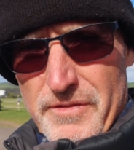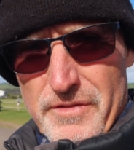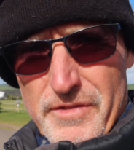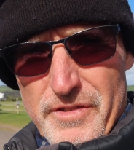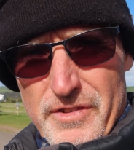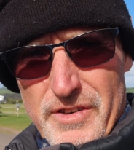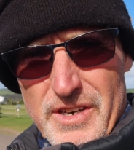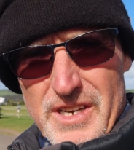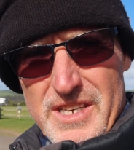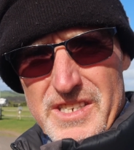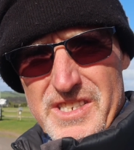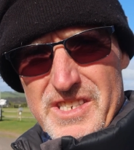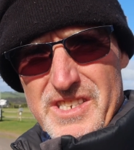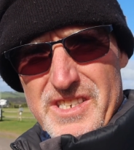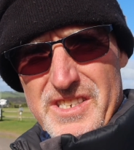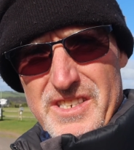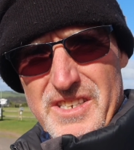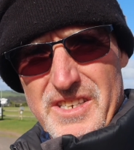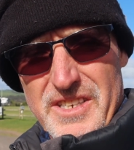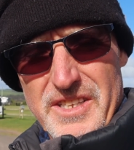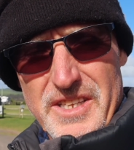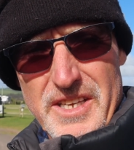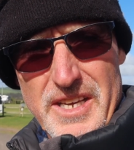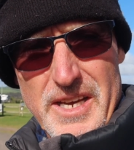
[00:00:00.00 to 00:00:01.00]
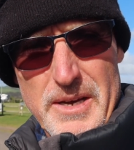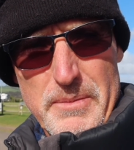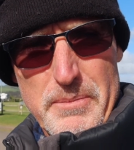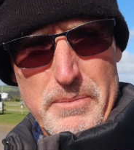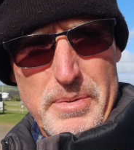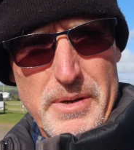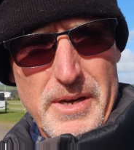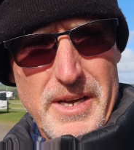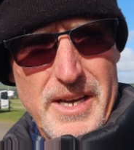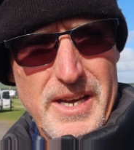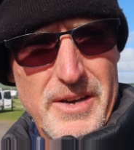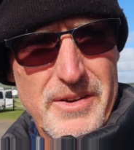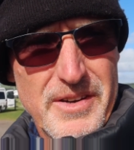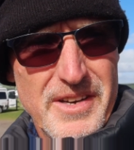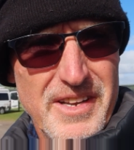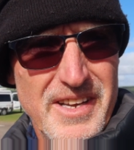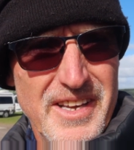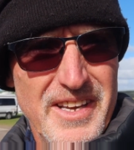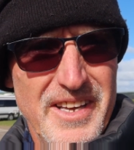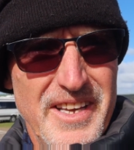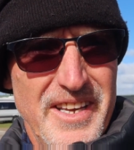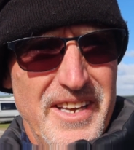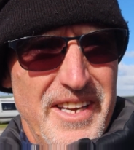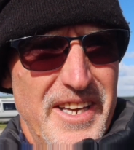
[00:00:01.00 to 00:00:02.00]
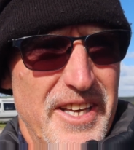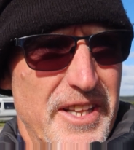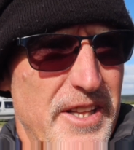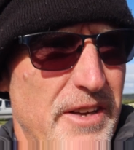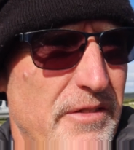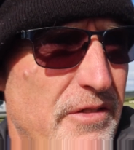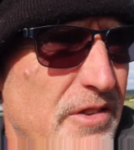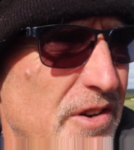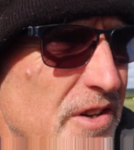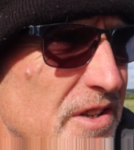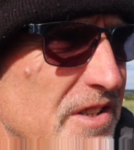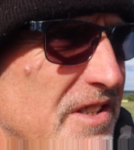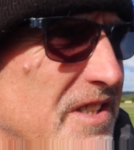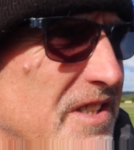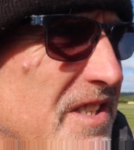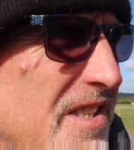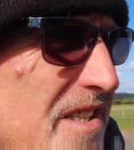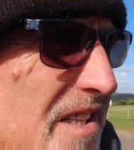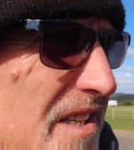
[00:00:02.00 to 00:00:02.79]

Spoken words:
for us, the unpowered, and they've got